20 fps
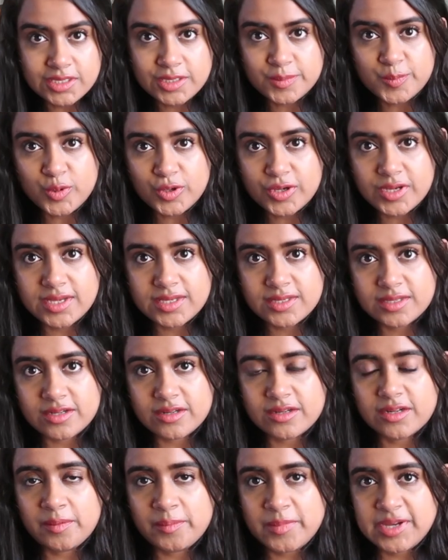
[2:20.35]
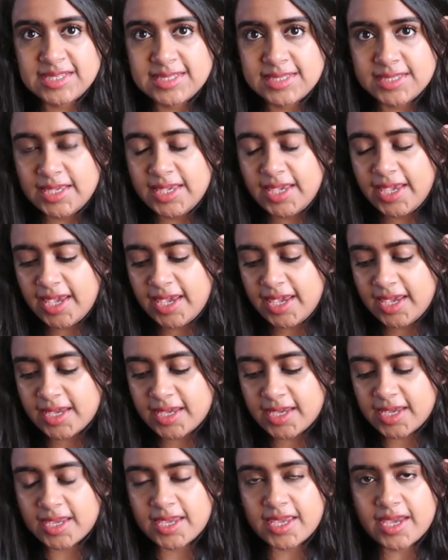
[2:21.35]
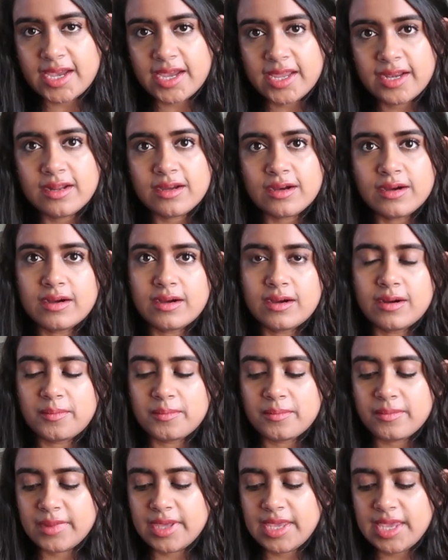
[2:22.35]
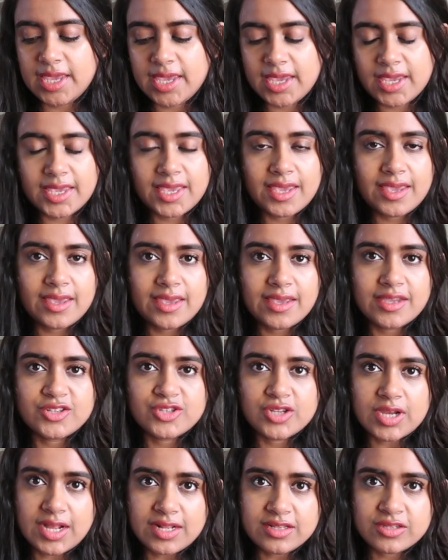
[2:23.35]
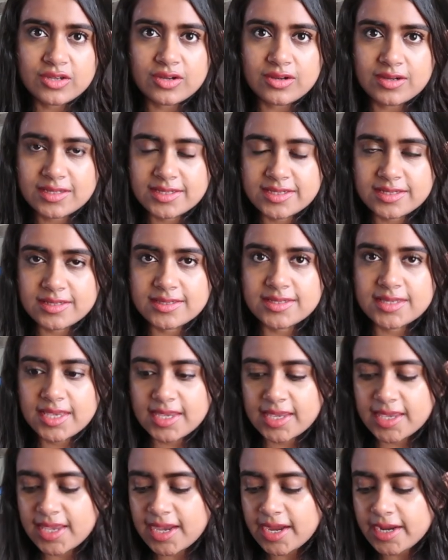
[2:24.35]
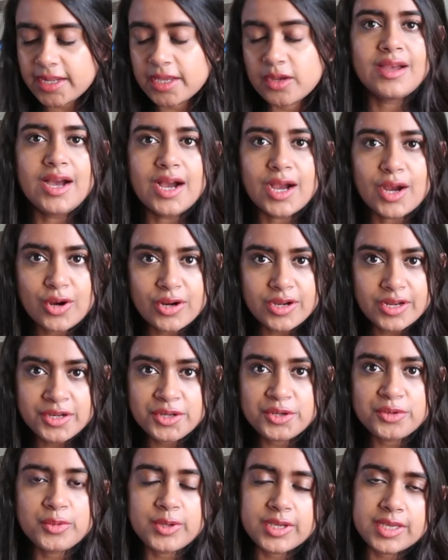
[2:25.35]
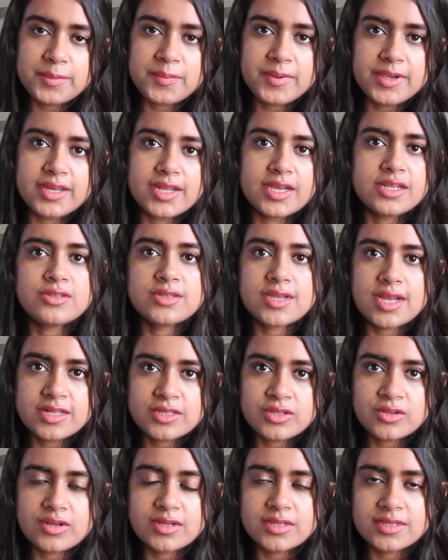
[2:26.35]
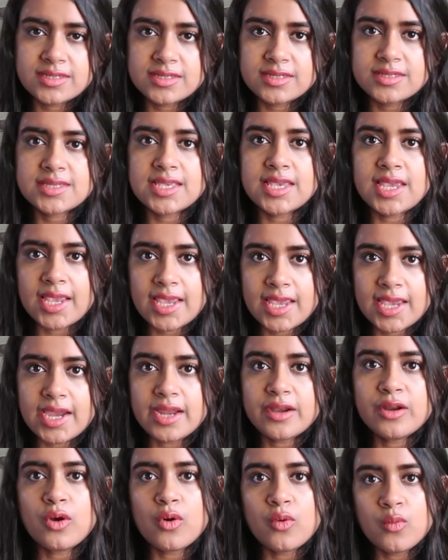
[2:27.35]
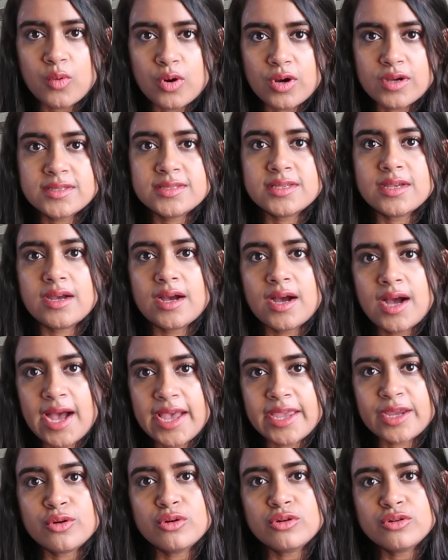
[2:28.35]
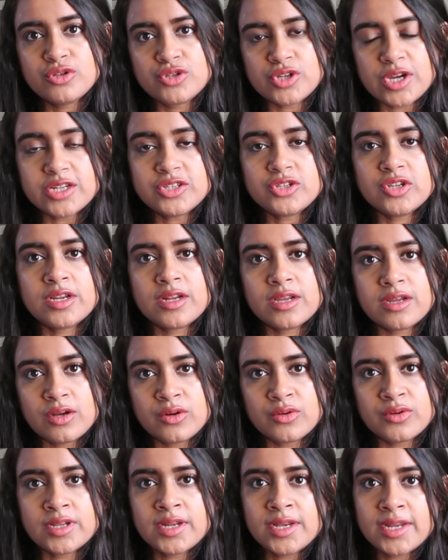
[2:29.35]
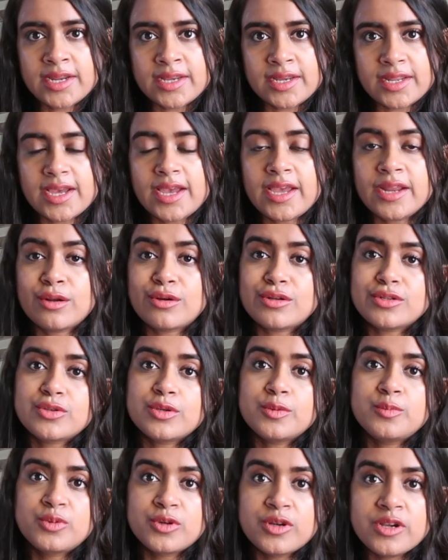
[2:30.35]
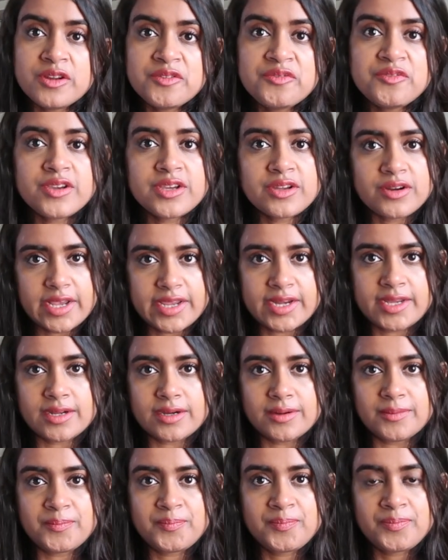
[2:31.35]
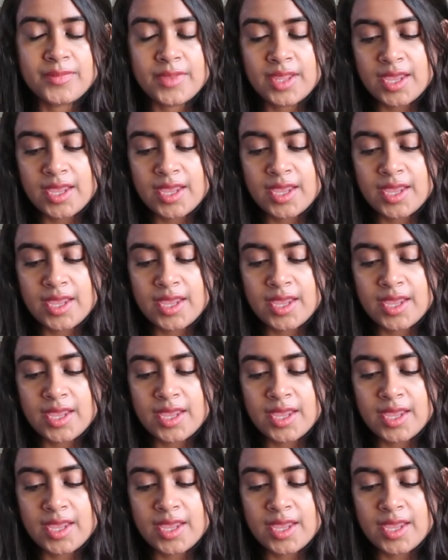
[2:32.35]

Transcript: This book is written by C.A. Kincaid, um, aka Charles Augustus Kincaid. According to Wikipedia, Charles Augustus Kincaid was a High Court judge in colonial India and also a prolific writer.